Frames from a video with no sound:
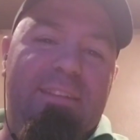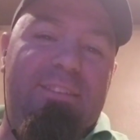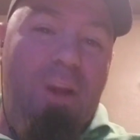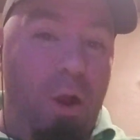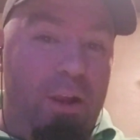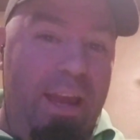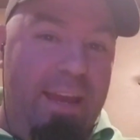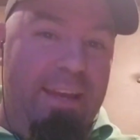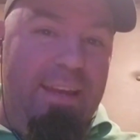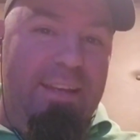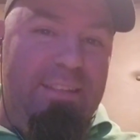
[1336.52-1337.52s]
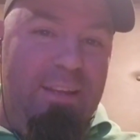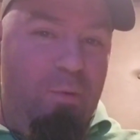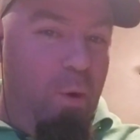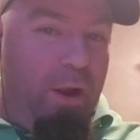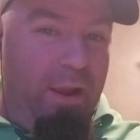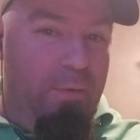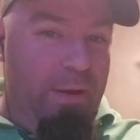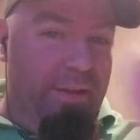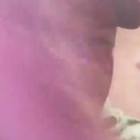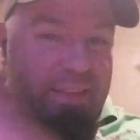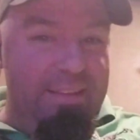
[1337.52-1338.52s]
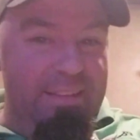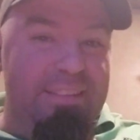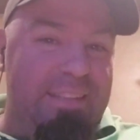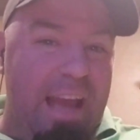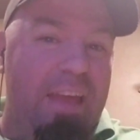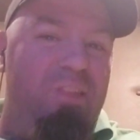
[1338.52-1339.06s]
Stargate isn't working with Sky